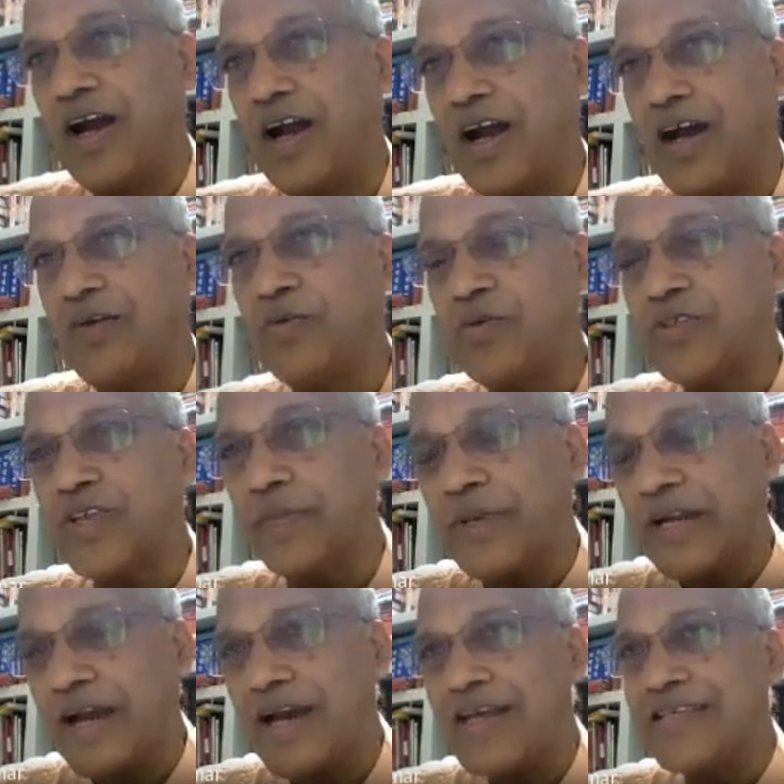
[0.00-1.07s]
how to
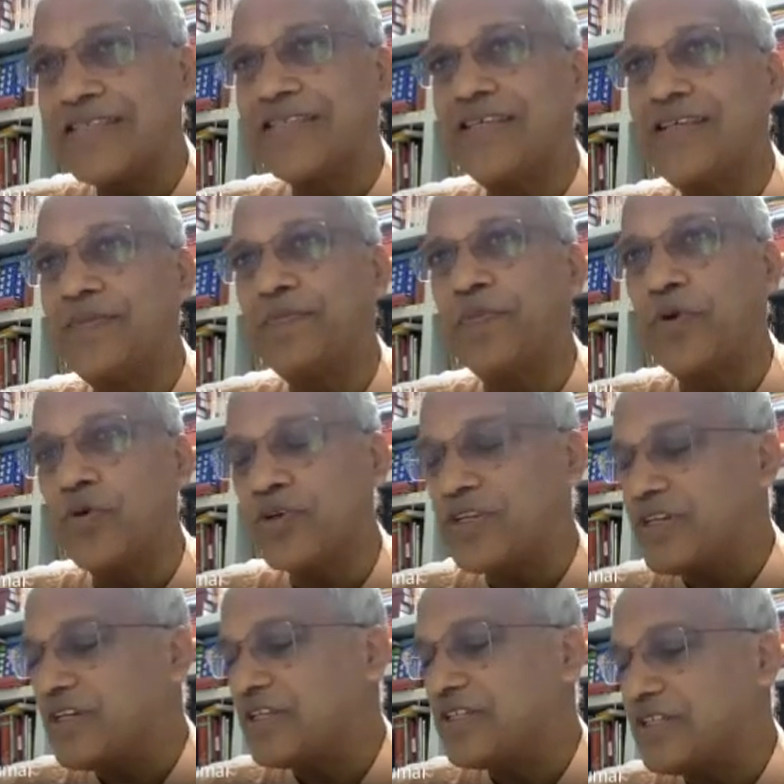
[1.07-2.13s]
summarize the
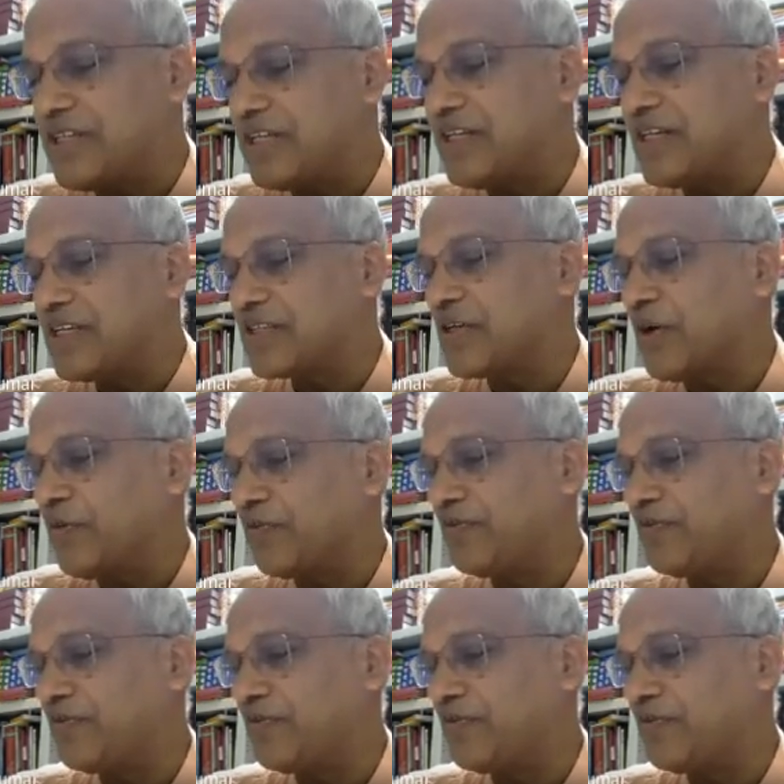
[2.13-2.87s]
protean genius of